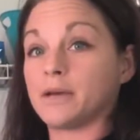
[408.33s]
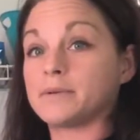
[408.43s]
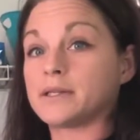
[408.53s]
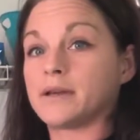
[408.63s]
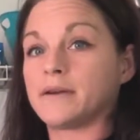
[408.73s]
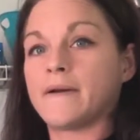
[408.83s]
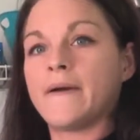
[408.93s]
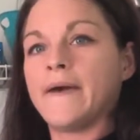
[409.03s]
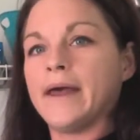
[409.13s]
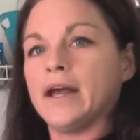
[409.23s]
chips.
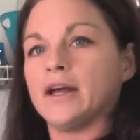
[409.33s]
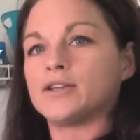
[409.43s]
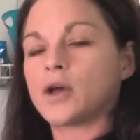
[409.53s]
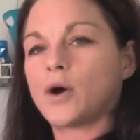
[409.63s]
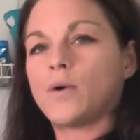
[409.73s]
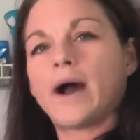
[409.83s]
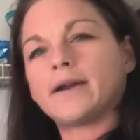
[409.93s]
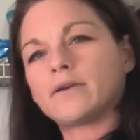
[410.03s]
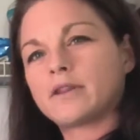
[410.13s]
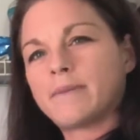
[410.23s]
So I
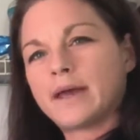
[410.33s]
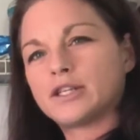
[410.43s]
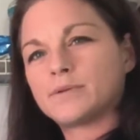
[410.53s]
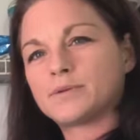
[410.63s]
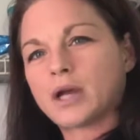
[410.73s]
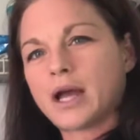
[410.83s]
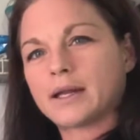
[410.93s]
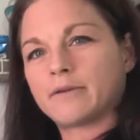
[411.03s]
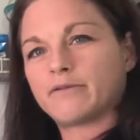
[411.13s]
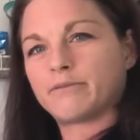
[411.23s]
know that the baked chips are
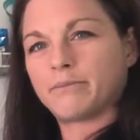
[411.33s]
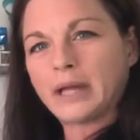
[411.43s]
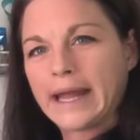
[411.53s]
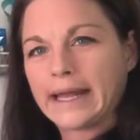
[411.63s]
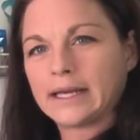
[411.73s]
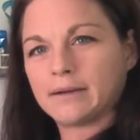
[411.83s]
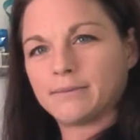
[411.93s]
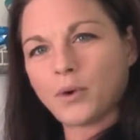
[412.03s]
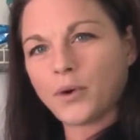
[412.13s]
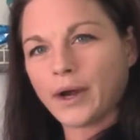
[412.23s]
kind of plain
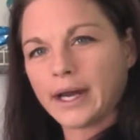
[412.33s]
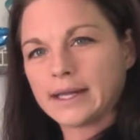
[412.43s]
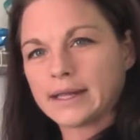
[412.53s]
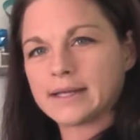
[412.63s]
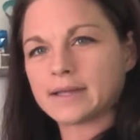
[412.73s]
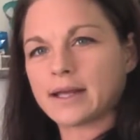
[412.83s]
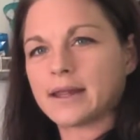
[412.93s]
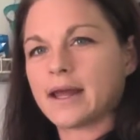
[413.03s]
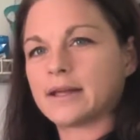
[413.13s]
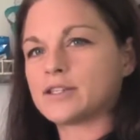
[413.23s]
and boring and things like
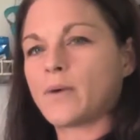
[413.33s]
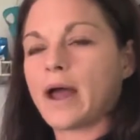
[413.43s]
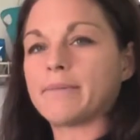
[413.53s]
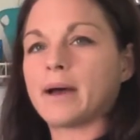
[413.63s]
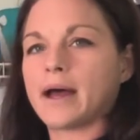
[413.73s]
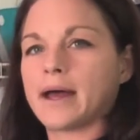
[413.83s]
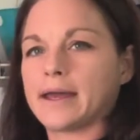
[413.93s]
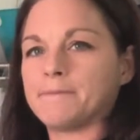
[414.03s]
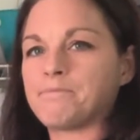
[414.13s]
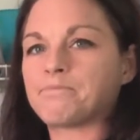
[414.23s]
that. So I
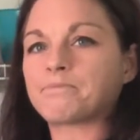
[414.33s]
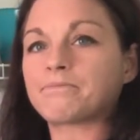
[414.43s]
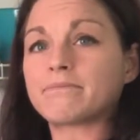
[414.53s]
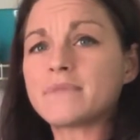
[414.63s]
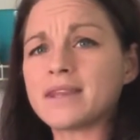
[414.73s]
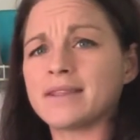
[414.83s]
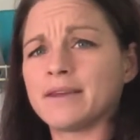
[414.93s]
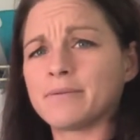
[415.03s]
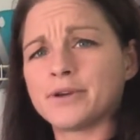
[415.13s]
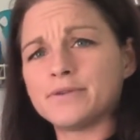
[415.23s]
buy
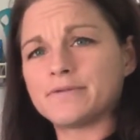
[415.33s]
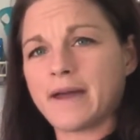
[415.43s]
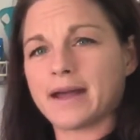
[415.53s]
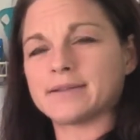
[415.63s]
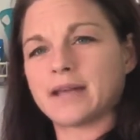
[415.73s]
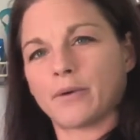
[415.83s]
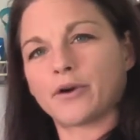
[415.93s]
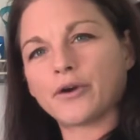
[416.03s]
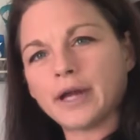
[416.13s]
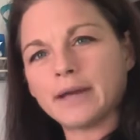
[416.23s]
the reduced fat sour
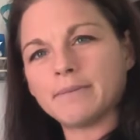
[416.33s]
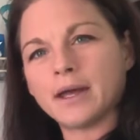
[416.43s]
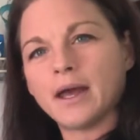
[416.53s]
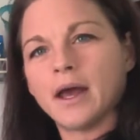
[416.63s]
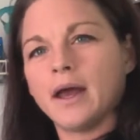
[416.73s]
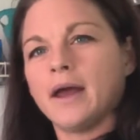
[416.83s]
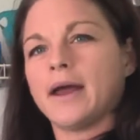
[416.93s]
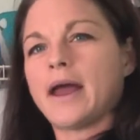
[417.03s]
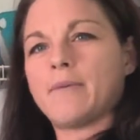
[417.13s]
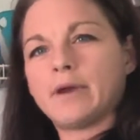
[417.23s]
cream
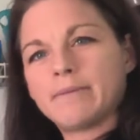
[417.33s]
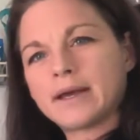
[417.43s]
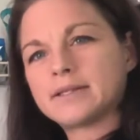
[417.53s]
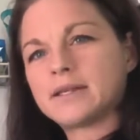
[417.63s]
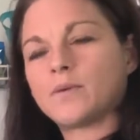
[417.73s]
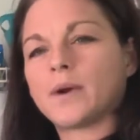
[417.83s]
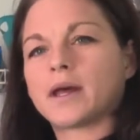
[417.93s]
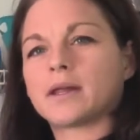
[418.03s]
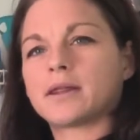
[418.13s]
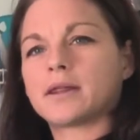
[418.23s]
and we mix it
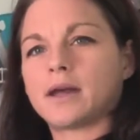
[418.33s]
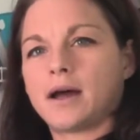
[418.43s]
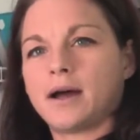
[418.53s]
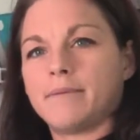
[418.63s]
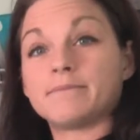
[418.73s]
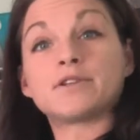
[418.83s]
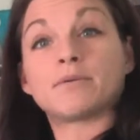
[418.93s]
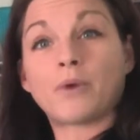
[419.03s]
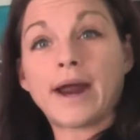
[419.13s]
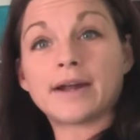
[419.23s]
with
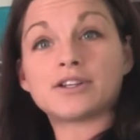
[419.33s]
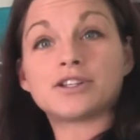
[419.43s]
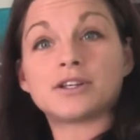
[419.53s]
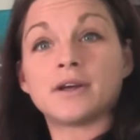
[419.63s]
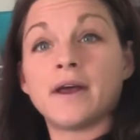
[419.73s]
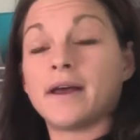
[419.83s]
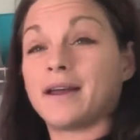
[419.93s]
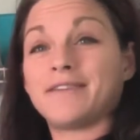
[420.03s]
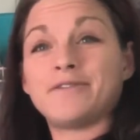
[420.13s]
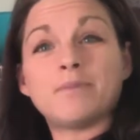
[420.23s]
some ranch.
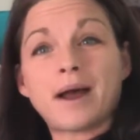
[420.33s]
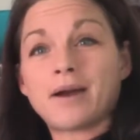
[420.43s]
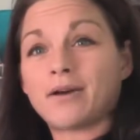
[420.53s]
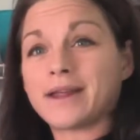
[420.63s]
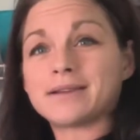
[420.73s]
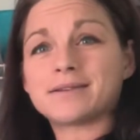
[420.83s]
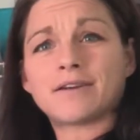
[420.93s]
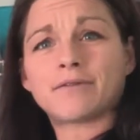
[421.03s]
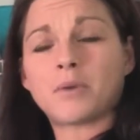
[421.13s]
And if you buy all that stuff